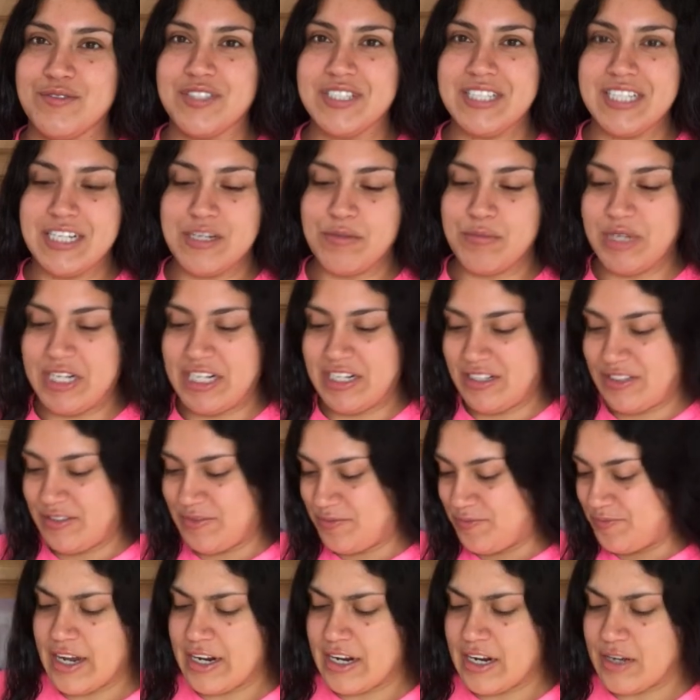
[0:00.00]
cinnamon.
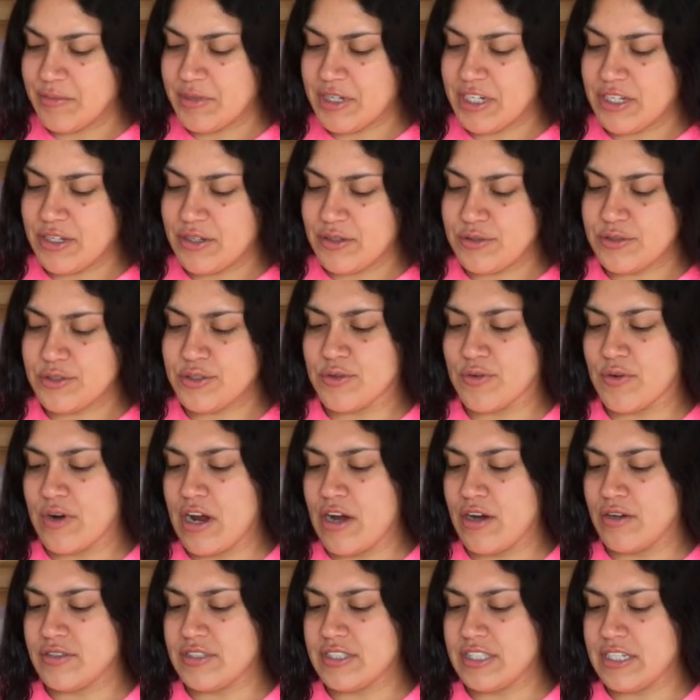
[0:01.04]
And I'm going to use
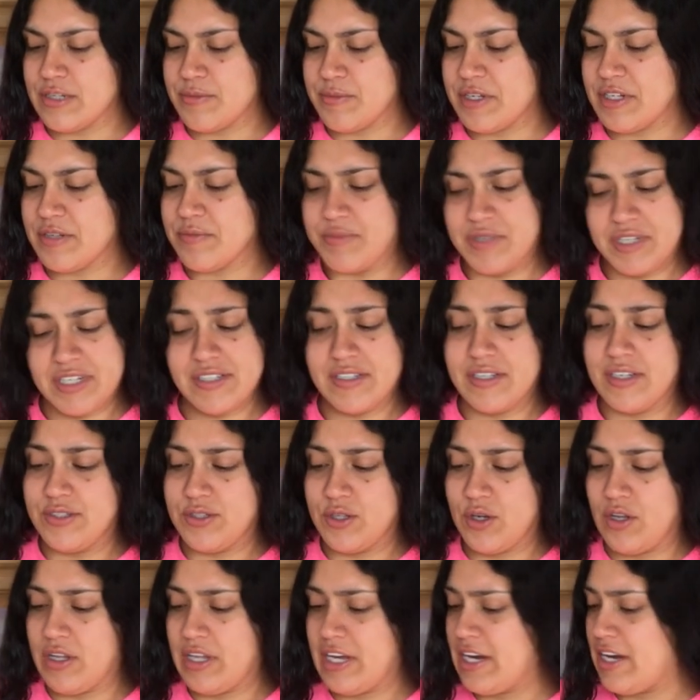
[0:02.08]
ground cinnamon because that's
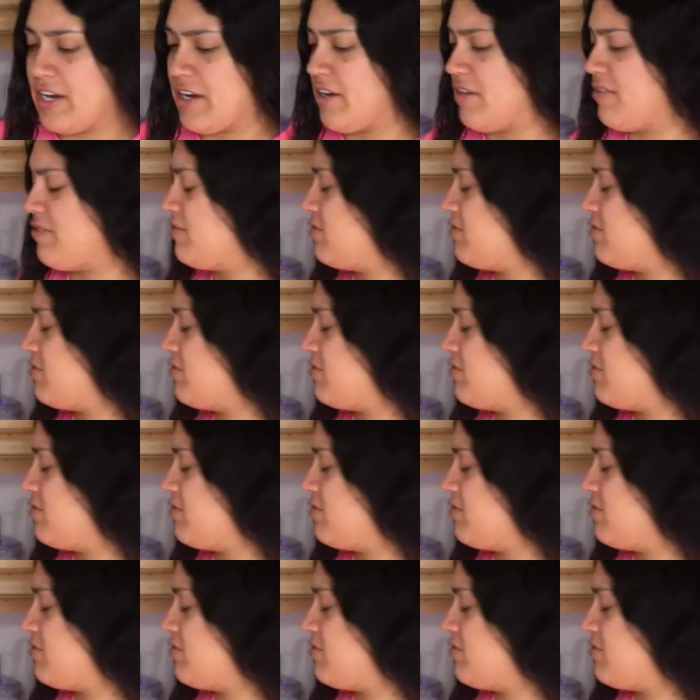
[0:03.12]
all I have.